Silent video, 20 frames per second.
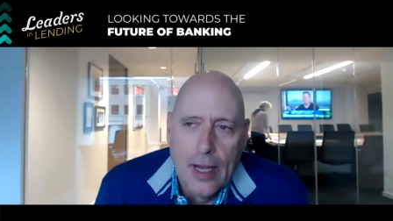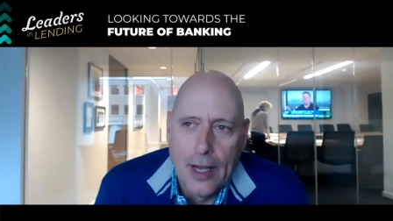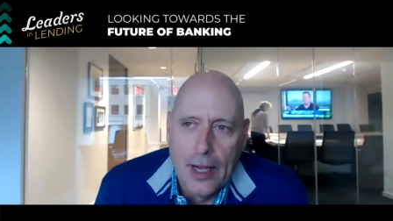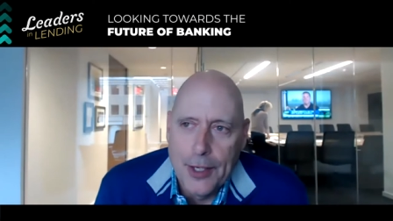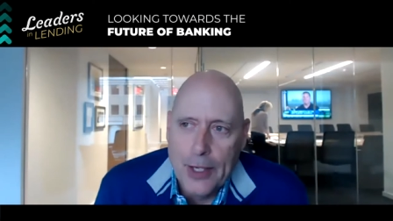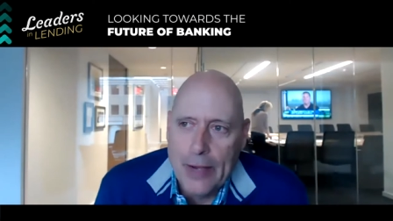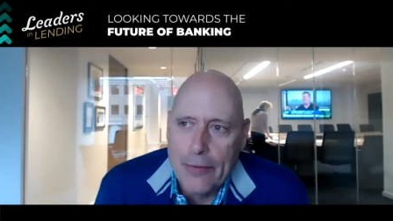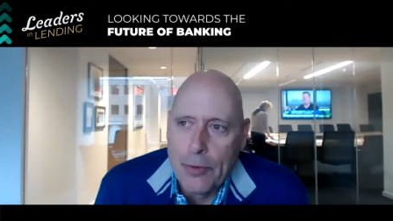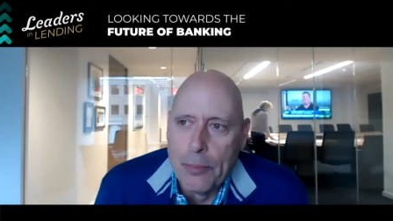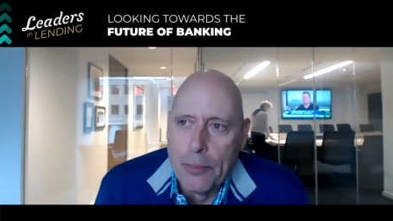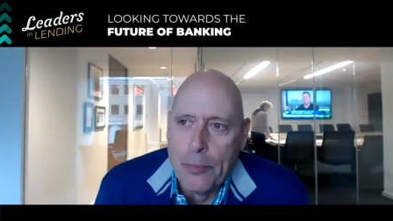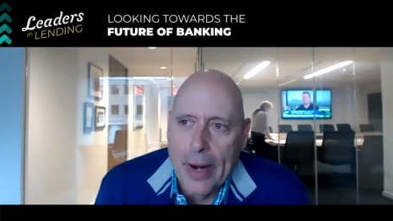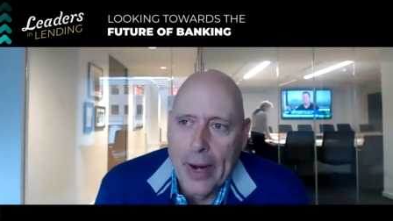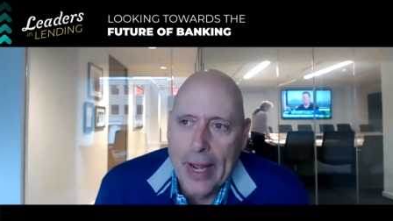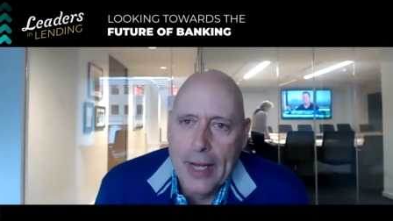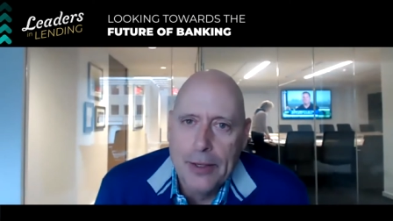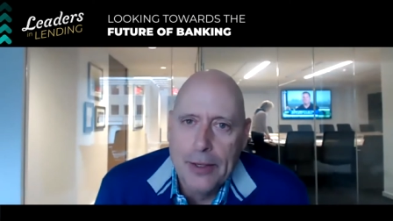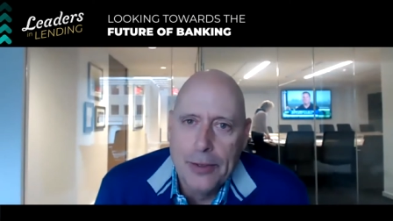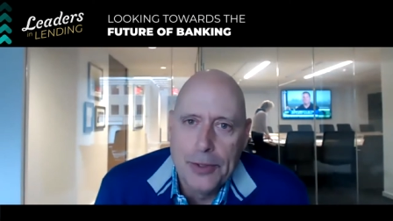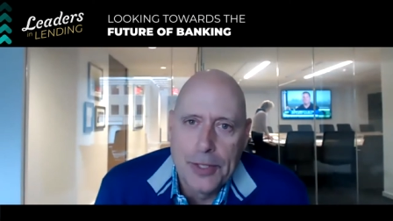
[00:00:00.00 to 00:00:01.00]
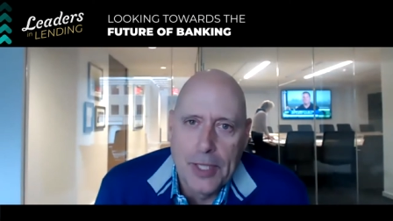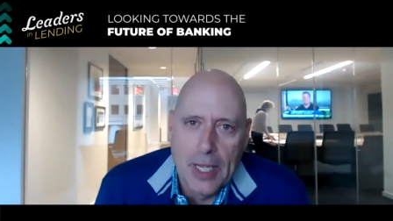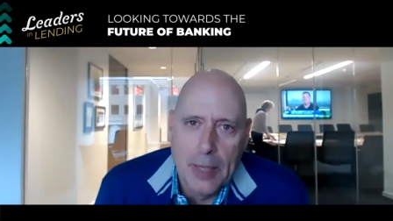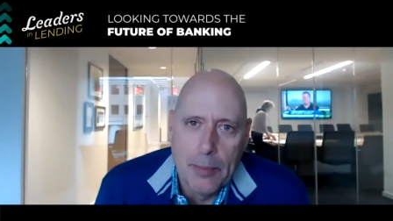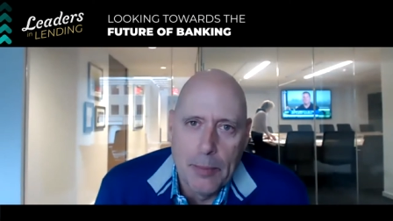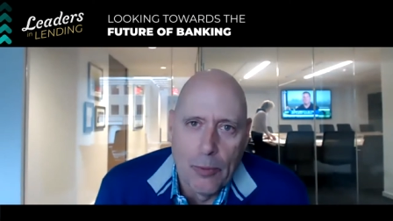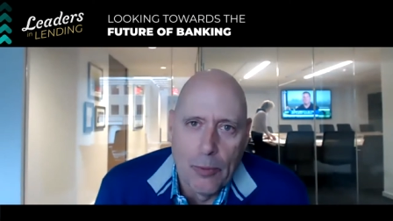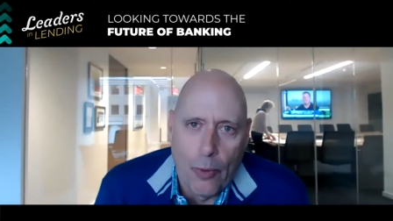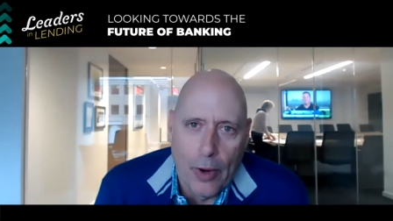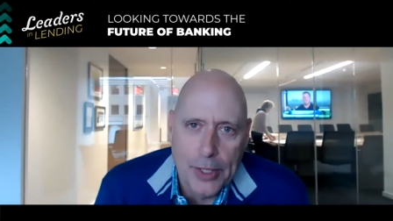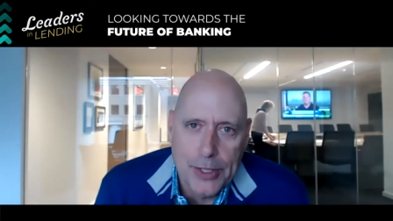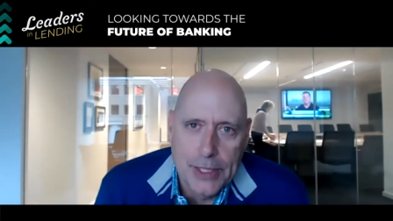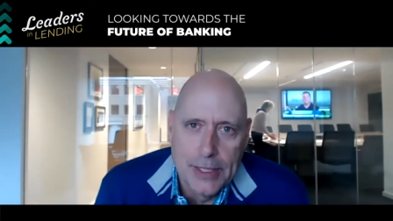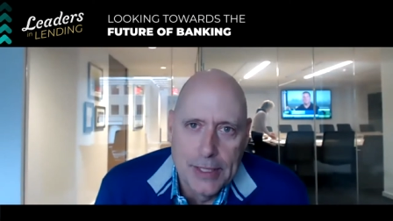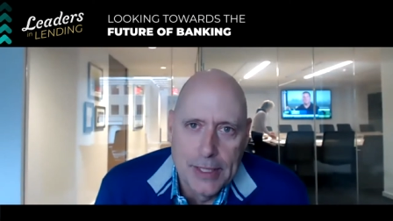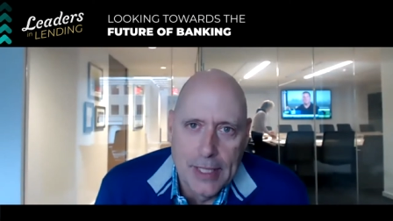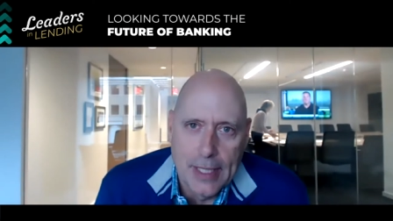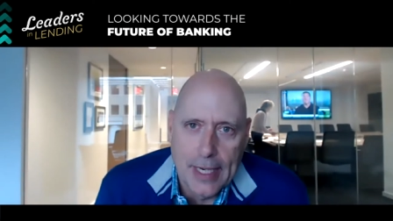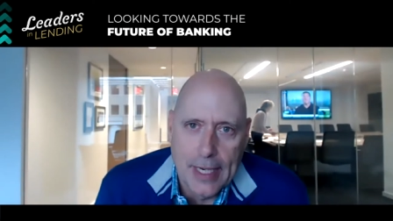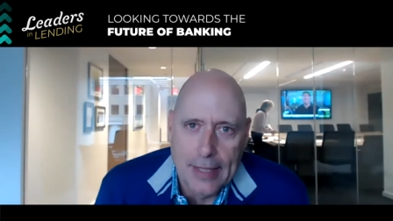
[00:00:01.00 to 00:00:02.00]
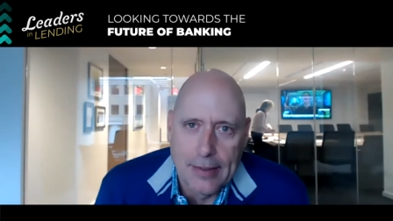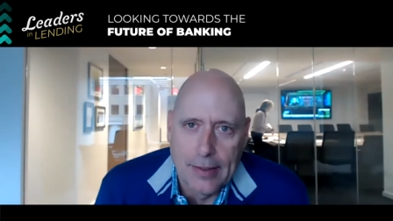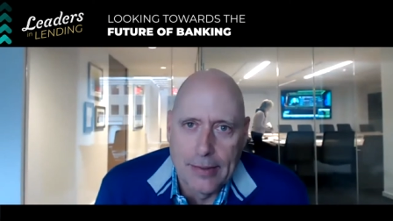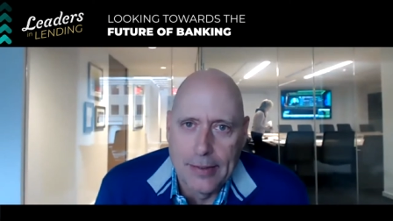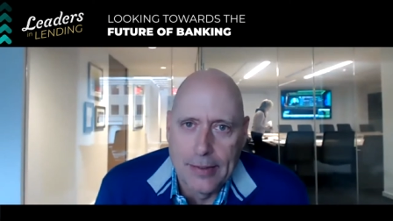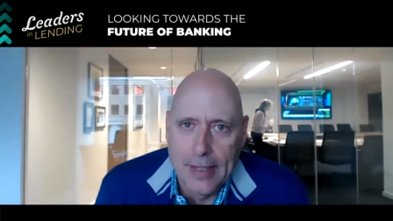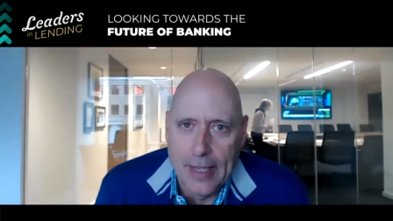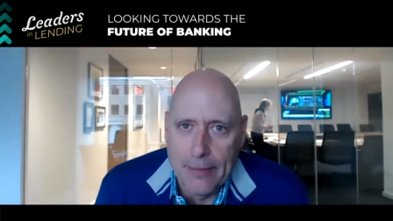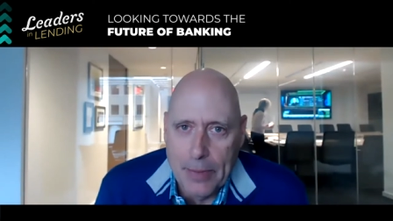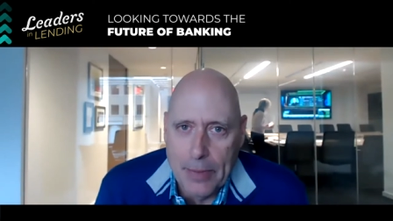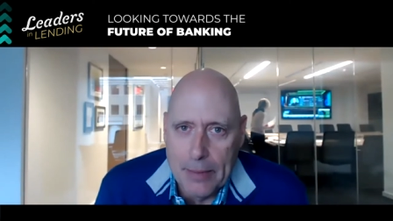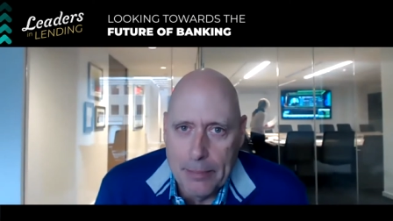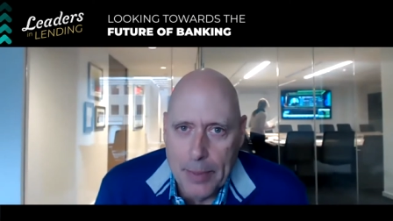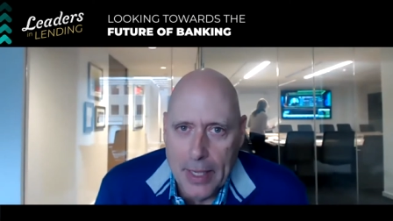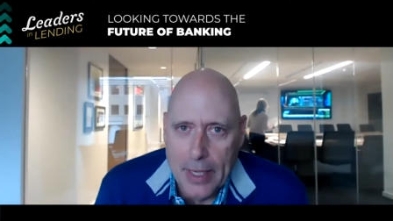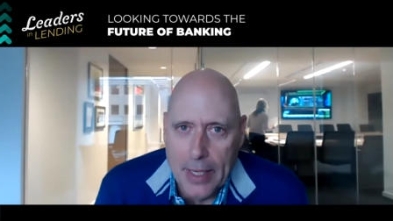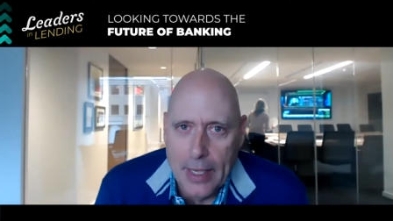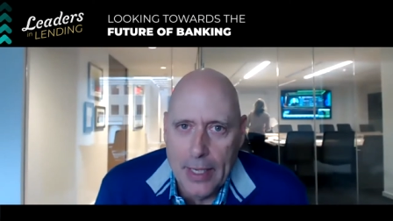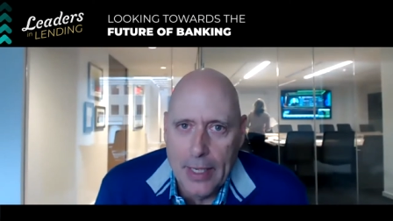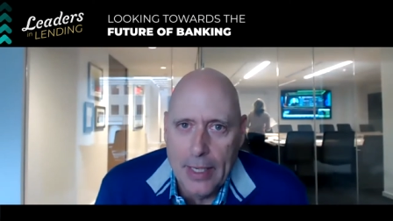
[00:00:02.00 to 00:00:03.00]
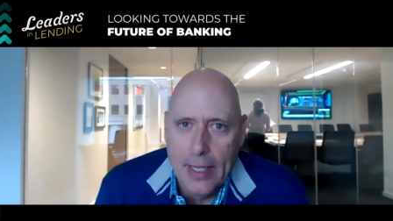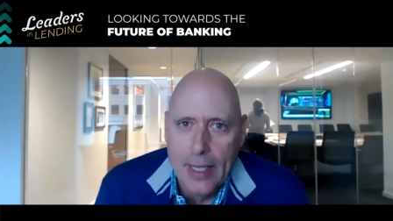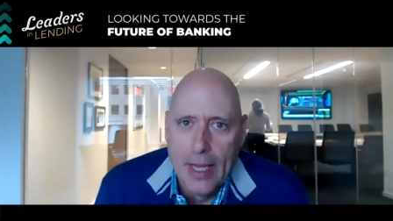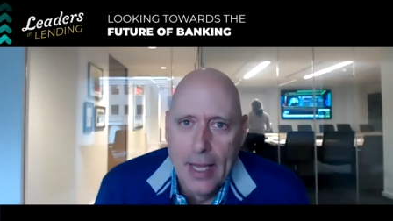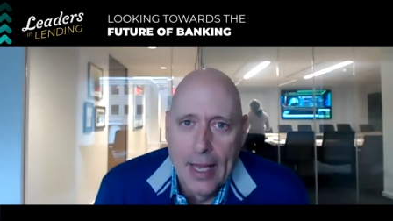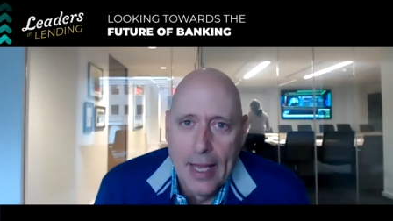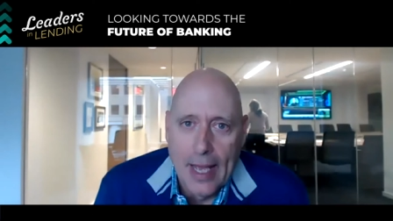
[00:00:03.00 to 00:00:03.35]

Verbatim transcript: Uh, you have a brand new team in Washington at the CFPB, yep.